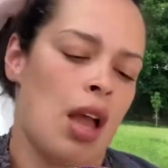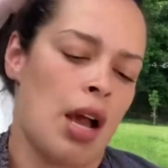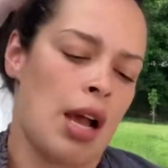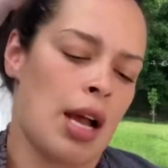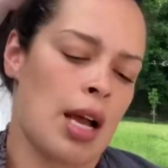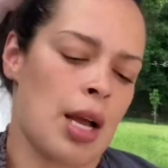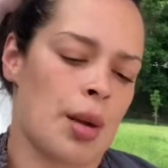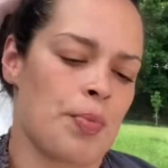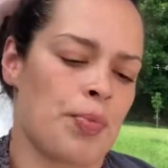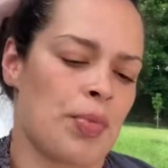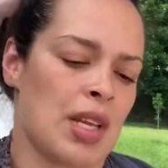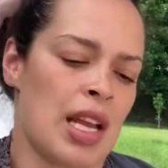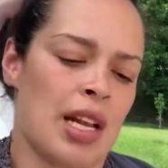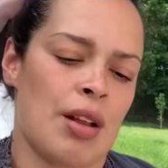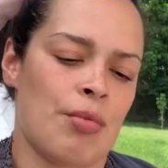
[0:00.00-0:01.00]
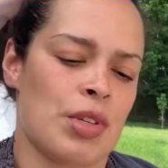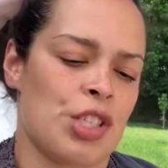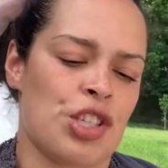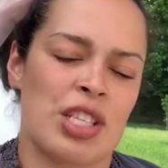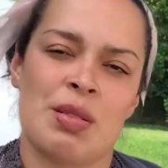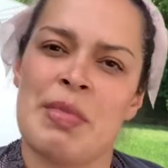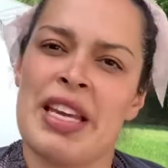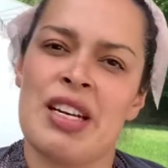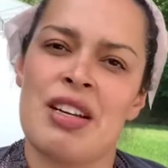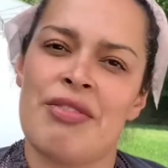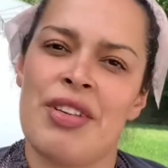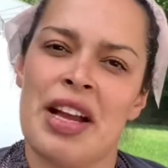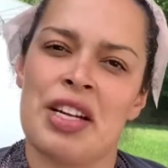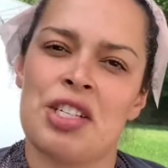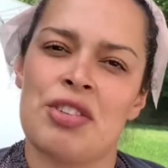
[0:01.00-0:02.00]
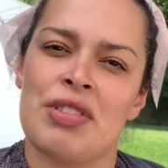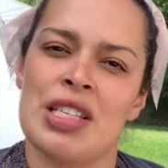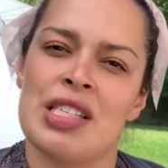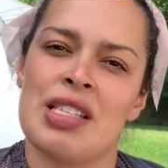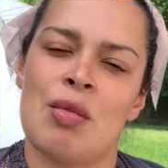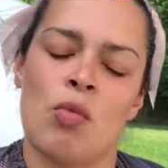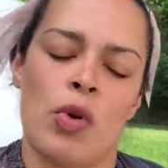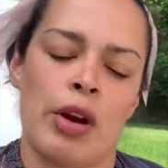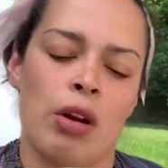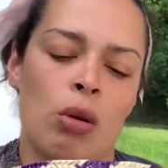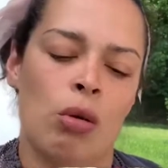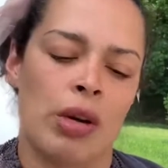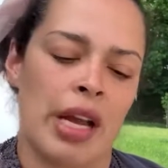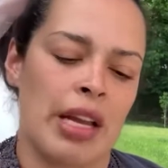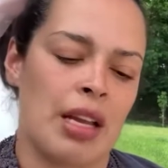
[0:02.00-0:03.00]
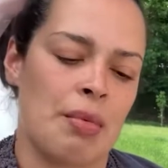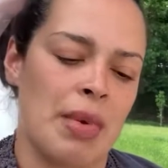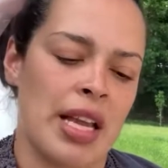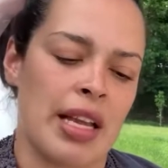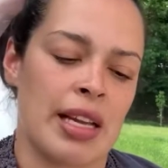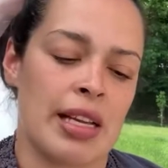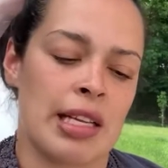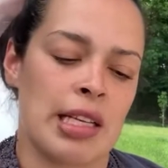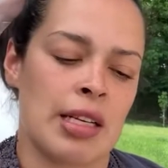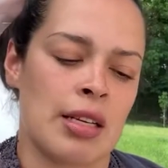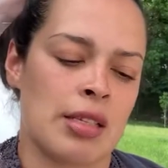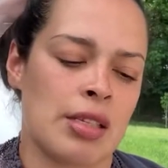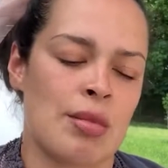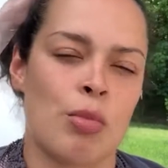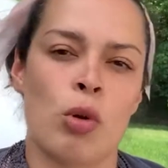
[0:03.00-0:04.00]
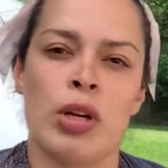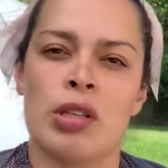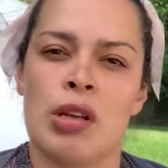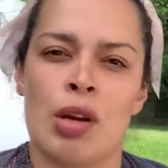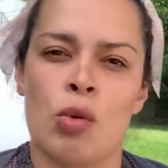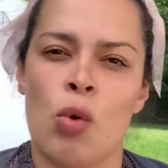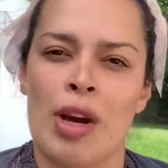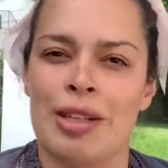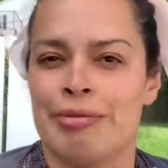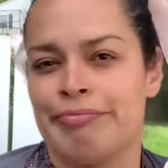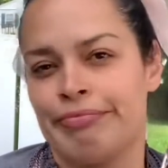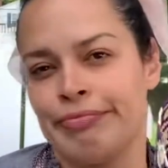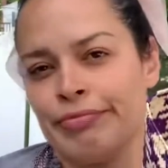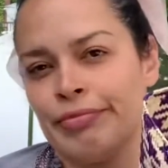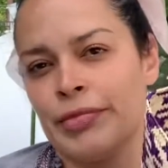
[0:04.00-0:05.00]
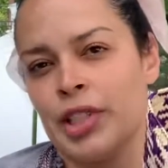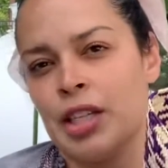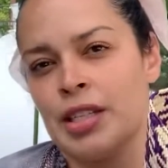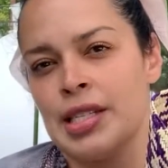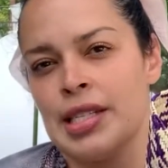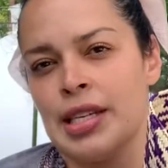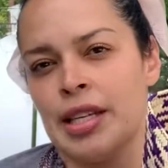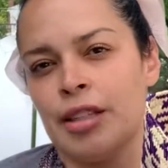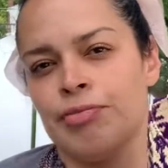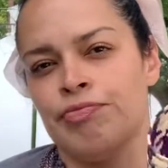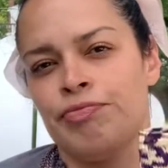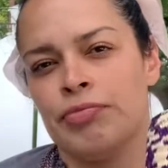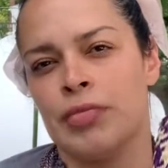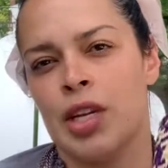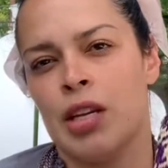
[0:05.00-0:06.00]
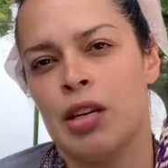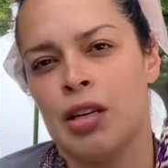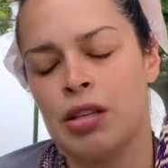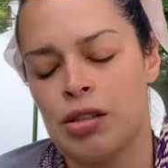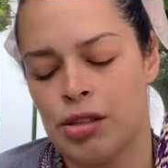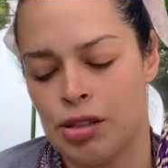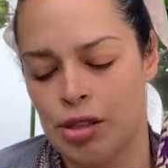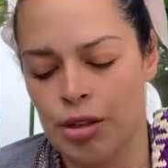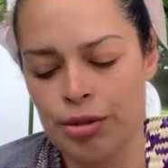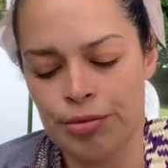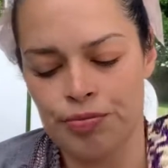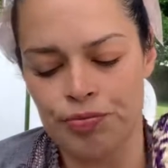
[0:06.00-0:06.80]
And it was just made in a factory somewhere, or I can make it and support Don Juan Garcia. So